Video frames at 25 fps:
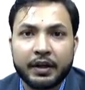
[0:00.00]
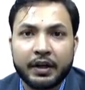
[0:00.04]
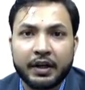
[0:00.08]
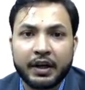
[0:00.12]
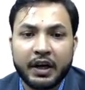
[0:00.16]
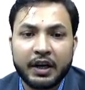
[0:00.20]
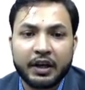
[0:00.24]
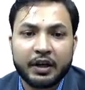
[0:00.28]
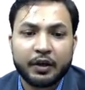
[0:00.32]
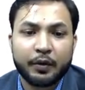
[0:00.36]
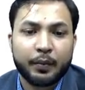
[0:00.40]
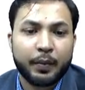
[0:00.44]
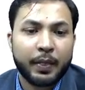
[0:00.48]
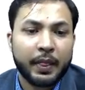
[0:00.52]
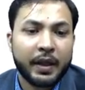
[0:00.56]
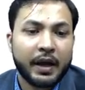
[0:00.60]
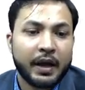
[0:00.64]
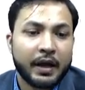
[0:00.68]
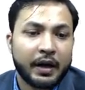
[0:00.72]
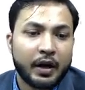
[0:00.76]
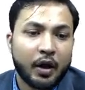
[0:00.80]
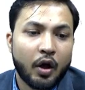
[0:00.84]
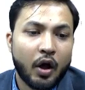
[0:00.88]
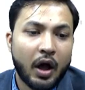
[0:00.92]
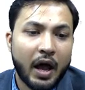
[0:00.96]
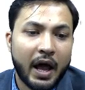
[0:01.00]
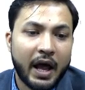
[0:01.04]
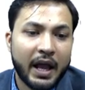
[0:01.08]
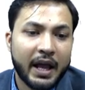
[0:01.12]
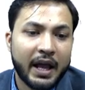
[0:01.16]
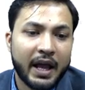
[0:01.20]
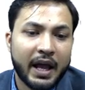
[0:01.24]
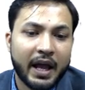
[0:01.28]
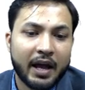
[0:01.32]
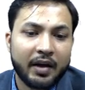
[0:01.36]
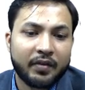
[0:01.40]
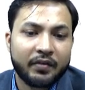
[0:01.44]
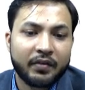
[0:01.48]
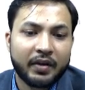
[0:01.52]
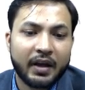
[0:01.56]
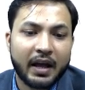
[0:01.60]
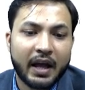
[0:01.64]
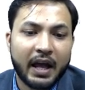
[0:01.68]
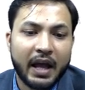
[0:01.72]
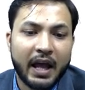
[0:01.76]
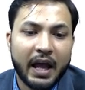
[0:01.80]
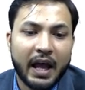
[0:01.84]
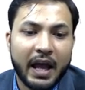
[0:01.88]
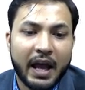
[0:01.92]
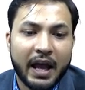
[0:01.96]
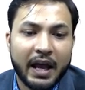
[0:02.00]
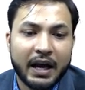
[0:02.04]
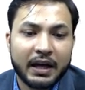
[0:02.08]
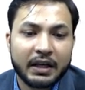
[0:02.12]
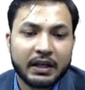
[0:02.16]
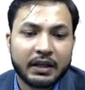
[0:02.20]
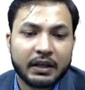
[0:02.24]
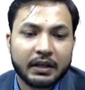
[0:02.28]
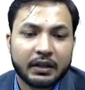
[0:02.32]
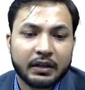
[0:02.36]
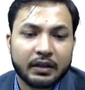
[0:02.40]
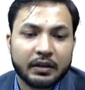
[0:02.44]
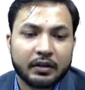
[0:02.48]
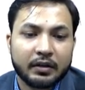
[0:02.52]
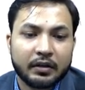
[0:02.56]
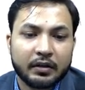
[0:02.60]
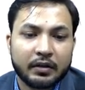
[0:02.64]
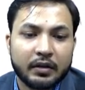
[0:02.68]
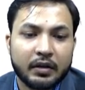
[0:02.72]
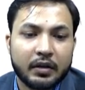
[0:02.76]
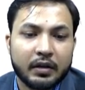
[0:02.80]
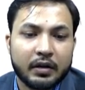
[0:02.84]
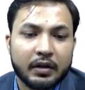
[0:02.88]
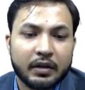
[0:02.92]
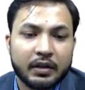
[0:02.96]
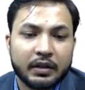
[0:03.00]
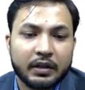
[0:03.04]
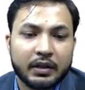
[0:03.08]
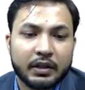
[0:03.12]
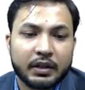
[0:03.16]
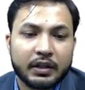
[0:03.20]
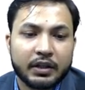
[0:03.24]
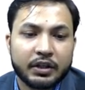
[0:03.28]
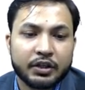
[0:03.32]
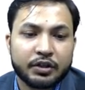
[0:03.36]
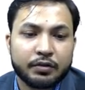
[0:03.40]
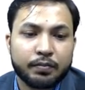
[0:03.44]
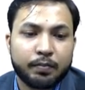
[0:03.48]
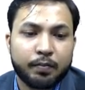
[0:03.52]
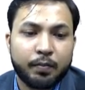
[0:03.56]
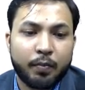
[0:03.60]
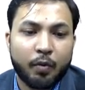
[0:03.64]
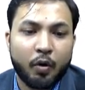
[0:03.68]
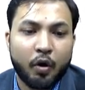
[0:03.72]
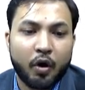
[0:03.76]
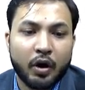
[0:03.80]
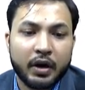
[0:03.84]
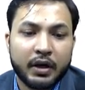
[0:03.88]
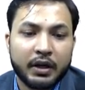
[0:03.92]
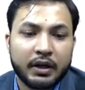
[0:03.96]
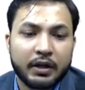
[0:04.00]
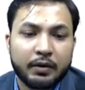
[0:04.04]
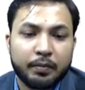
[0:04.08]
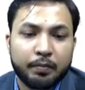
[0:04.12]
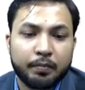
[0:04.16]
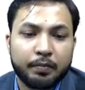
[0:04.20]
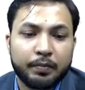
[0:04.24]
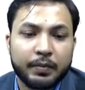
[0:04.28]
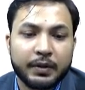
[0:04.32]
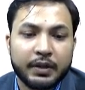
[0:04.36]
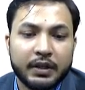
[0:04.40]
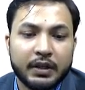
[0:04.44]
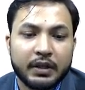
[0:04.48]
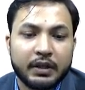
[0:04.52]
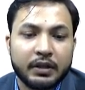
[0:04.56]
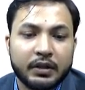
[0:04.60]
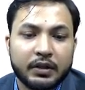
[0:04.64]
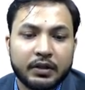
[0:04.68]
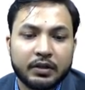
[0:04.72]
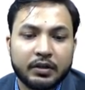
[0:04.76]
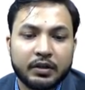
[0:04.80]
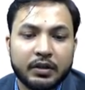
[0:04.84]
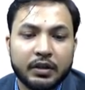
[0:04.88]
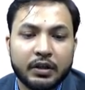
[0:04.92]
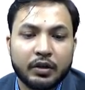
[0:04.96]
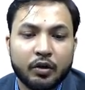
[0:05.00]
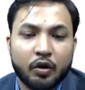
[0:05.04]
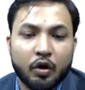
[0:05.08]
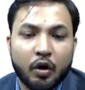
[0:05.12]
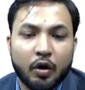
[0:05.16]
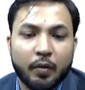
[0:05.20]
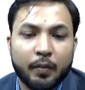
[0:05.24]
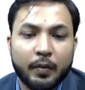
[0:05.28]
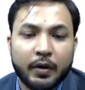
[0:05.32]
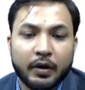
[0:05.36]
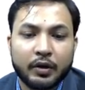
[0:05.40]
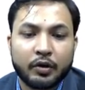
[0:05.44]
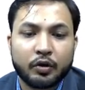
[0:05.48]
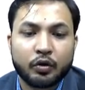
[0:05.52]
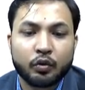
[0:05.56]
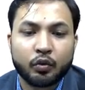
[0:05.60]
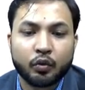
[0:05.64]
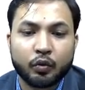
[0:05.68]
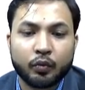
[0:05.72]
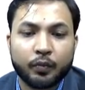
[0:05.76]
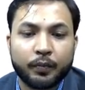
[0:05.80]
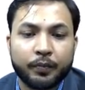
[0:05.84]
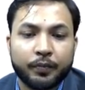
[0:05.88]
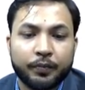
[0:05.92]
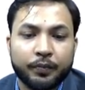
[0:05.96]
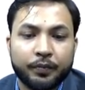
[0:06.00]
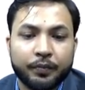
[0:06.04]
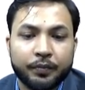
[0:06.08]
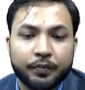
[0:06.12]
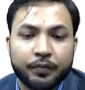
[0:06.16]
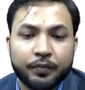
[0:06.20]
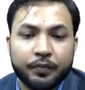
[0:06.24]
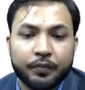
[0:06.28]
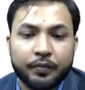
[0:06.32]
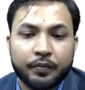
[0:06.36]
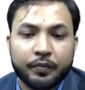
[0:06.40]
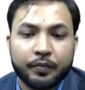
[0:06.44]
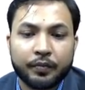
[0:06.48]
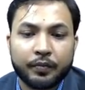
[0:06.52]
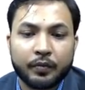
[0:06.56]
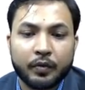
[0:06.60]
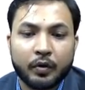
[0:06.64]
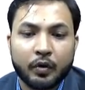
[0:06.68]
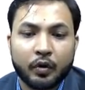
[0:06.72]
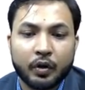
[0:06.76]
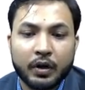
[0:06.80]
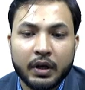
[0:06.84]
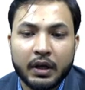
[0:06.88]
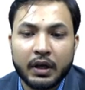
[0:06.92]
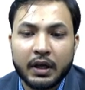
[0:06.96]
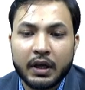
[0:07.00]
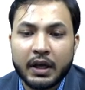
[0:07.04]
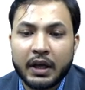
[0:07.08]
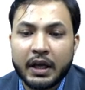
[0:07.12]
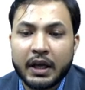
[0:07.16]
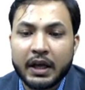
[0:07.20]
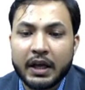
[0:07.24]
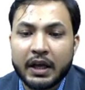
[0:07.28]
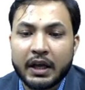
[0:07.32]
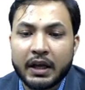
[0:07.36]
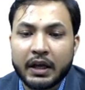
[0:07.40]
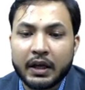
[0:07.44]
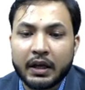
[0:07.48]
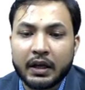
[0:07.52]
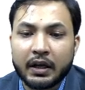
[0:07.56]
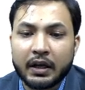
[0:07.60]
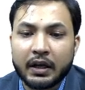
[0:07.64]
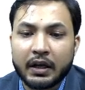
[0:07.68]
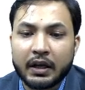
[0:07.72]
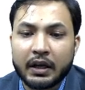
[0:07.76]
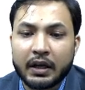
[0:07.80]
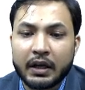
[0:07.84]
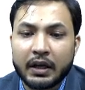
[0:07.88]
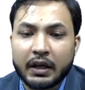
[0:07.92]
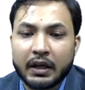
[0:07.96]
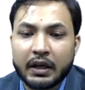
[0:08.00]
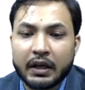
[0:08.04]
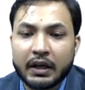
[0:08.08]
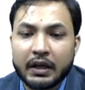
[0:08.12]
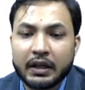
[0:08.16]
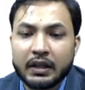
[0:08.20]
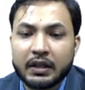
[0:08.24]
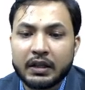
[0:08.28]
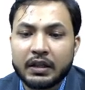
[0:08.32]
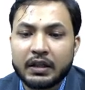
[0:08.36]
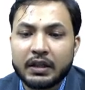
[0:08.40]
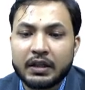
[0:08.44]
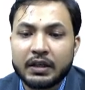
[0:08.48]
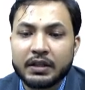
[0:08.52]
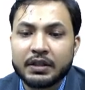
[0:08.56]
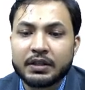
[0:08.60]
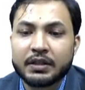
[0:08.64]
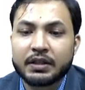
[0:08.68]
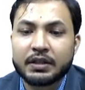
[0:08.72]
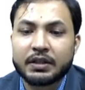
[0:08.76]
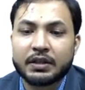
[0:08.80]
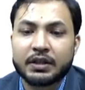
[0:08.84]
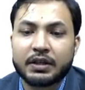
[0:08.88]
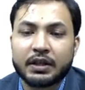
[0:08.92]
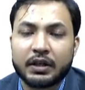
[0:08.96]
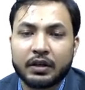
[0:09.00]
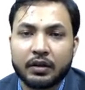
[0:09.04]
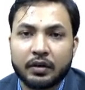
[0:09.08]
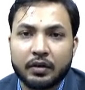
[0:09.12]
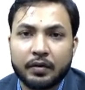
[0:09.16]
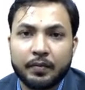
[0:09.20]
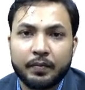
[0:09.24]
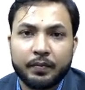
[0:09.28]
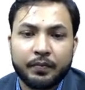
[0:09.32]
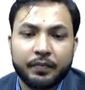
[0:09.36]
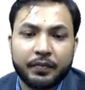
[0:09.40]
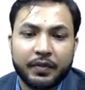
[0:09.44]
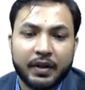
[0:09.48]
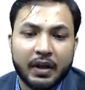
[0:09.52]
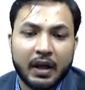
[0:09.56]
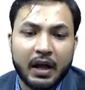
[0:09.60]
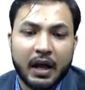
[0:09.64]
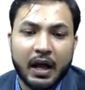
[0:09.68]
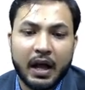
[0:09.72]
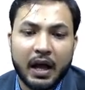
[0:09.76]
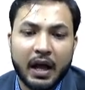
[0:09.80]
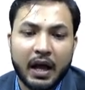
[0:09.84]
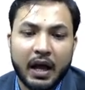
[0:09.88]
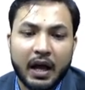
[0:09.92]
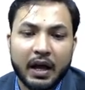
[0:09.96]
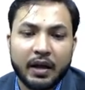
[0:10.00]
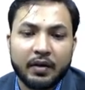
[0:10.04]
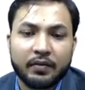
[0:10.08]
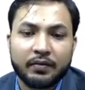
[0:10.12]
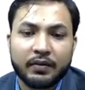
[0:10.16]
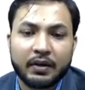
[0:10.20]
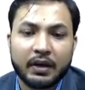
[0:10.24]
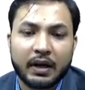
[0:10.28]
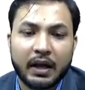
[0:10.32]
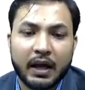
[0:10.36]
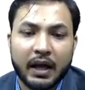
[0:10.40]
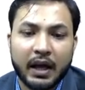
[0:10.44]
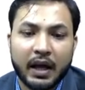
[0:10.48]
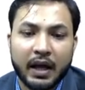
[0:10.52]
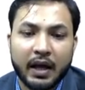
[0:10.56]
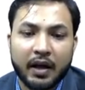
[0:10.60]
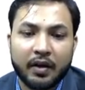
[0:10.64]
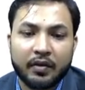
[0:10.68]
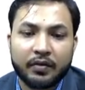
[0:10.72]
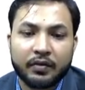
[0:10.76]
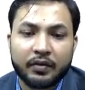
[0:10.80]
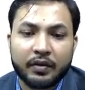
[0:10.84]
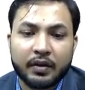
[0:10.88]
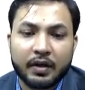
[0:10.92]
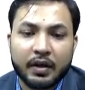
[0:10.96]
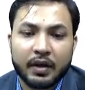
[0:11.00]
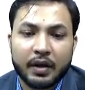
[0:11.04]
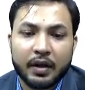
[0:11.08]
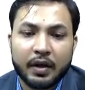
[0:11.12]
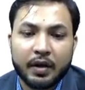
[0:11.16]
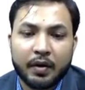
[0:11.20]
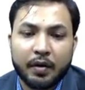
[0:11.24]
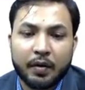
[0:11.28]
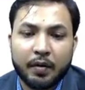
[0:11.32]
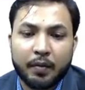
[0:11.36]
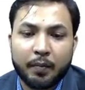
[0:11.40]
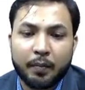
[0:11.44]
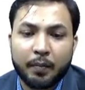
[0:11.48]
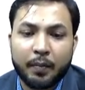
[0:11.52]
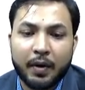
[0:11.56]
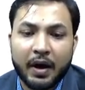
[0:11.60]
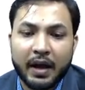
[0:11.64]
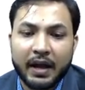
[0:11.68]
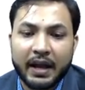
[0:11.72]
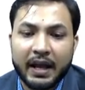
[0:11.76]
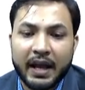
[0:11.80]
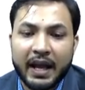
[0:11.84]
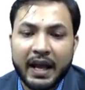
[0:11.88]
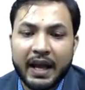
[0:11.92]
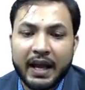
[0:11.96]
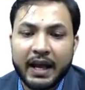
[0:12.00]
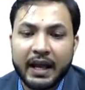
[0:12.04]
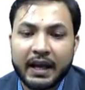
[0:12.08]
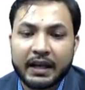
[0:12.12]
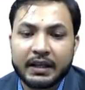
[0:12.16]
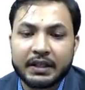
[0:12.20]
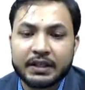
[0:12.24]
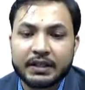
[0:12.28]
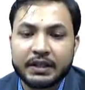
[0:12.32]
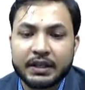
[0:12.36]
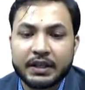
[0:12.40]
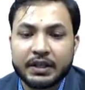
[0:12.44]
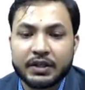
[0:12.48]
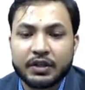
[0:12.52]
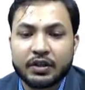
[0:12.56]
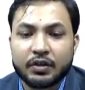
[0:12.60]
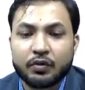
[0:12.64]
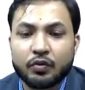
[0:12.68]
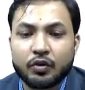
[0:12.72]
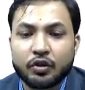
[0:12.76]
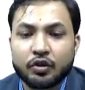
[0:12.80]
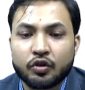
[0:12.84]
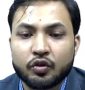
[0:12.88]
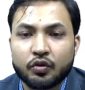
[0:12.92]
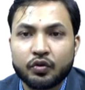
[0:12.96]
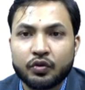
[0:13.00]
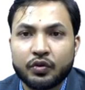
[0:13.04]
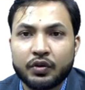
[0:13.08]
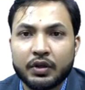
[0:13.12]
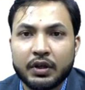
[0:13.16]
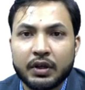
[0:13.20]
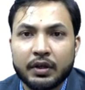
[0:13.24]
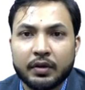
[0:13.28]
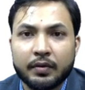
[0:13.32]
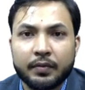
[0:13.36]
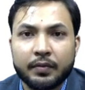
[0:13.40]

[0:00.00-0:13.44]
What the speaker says: right? Now I have at this point p3 comma 2. Okay, in this term I will have my x is equals to 3,